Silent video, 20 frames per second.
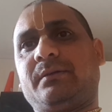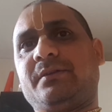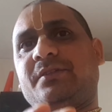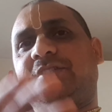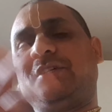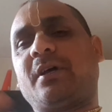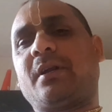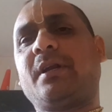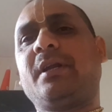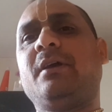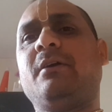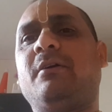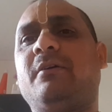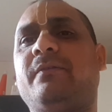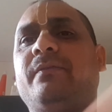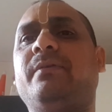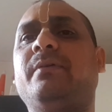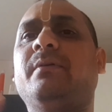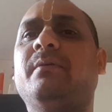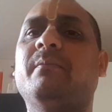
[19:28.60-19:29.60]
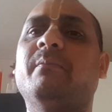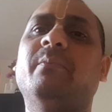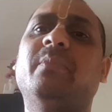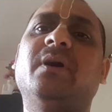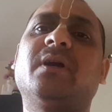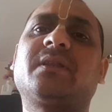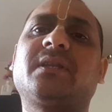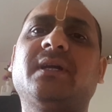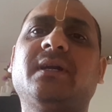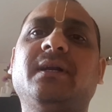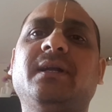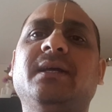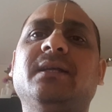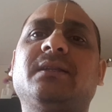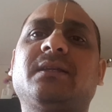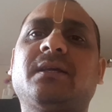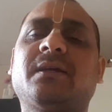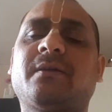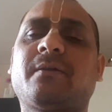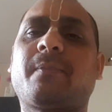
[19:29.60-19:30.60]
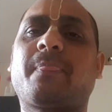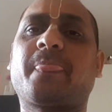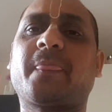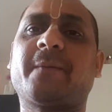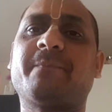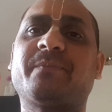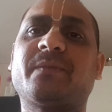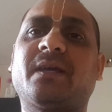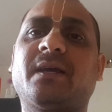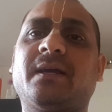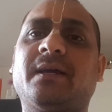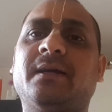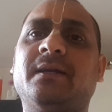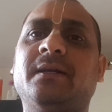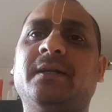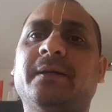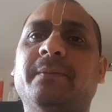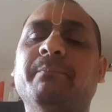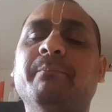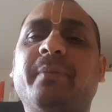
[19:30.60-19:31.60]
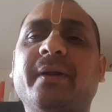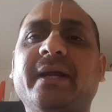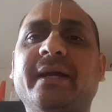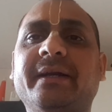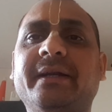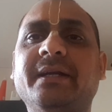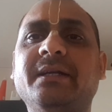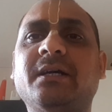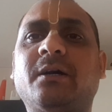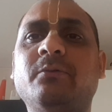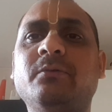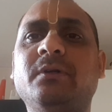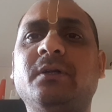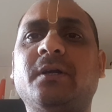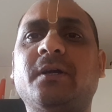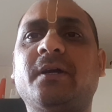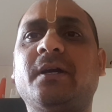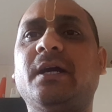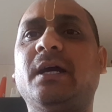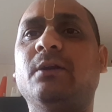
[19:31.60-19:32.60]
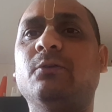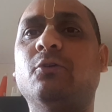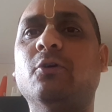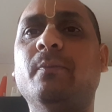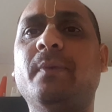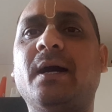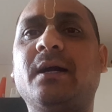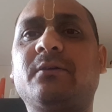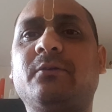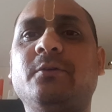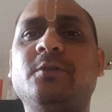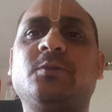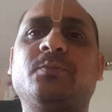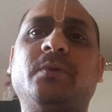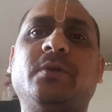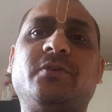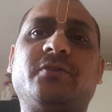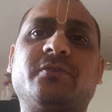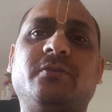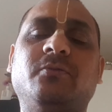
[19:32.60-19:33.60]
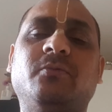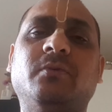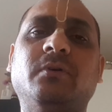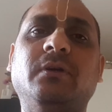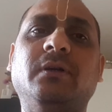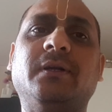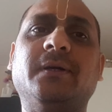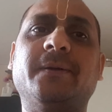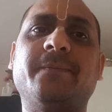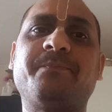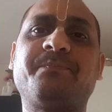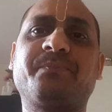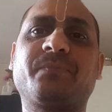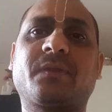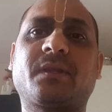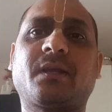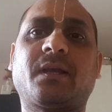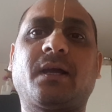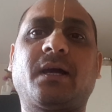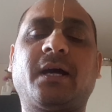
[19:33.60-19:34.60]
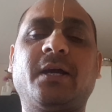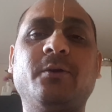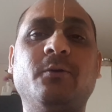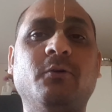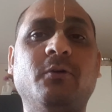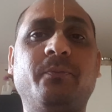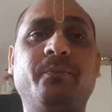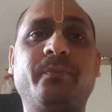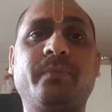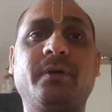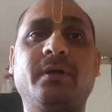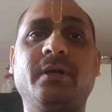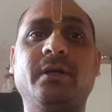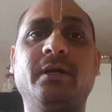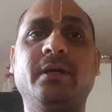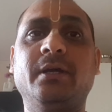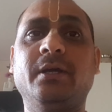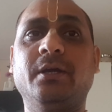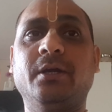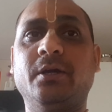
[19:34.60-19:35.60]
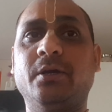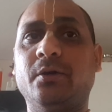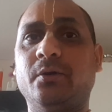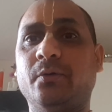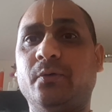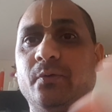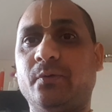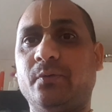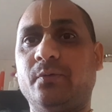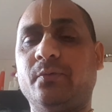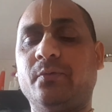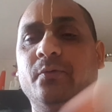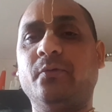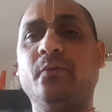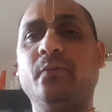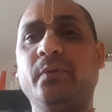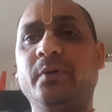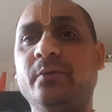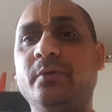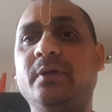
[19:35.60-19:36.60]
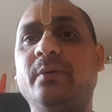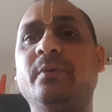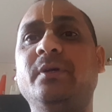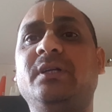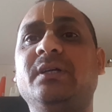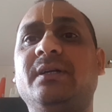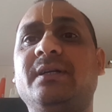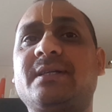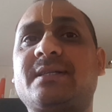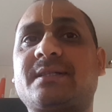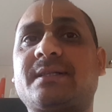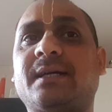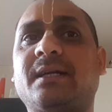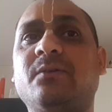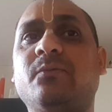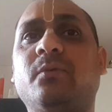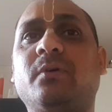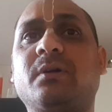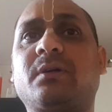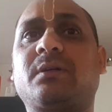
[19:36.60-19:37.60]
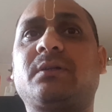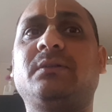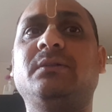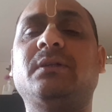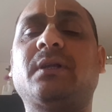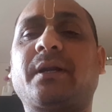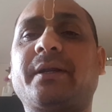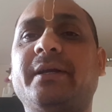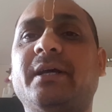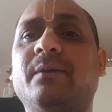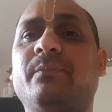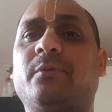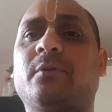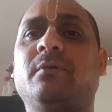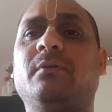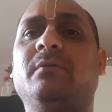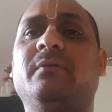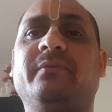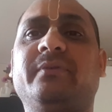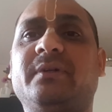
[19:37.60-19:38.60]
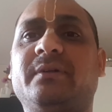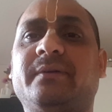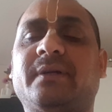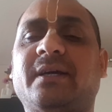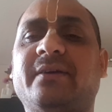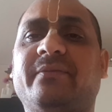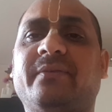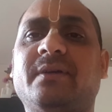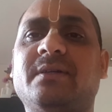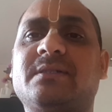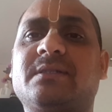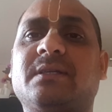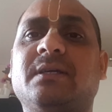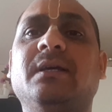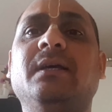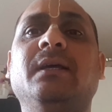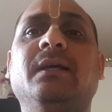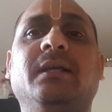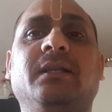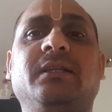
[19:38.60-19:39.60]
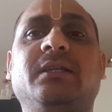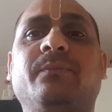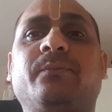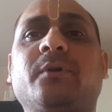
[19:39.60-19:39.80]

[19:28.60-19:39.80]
journey of birth and death and break it down and go back to spiritual world. I hope we would be able to understand what the real problem of our life is. The